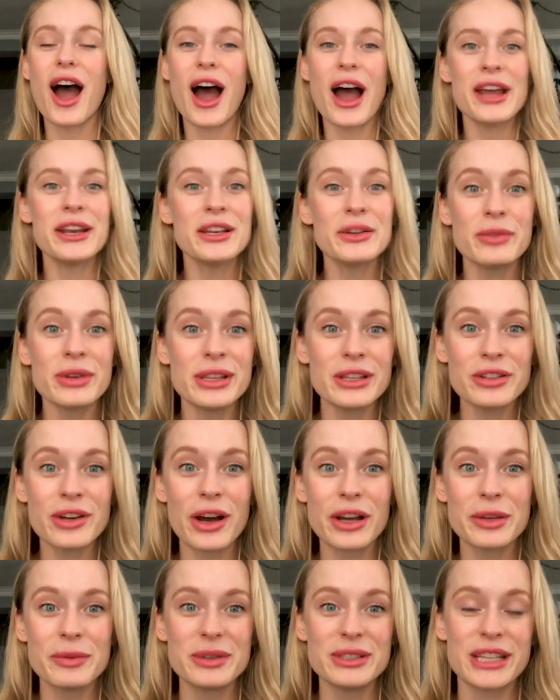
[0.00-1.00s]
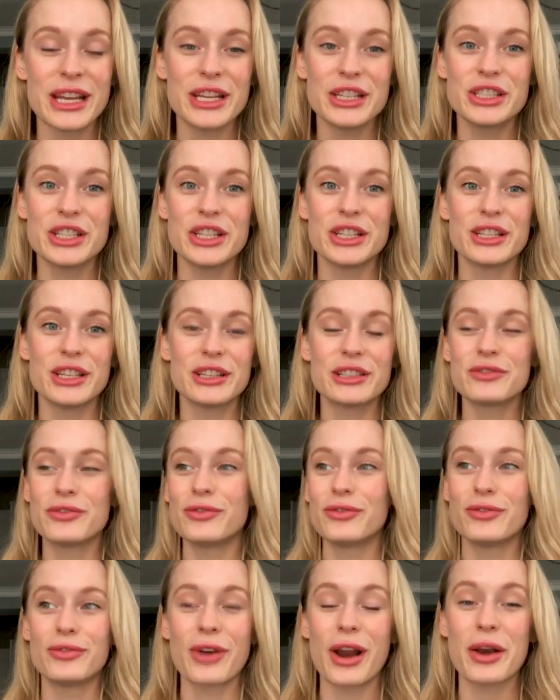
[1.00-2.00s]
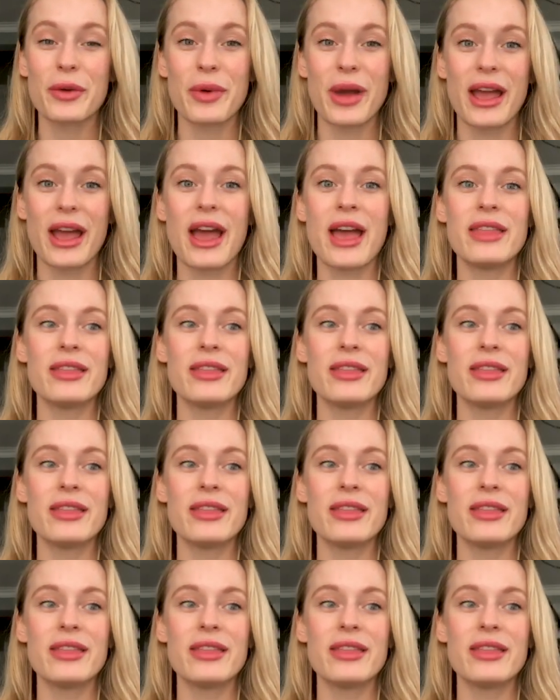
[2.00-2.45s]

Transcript: I didn't read the documentation right away,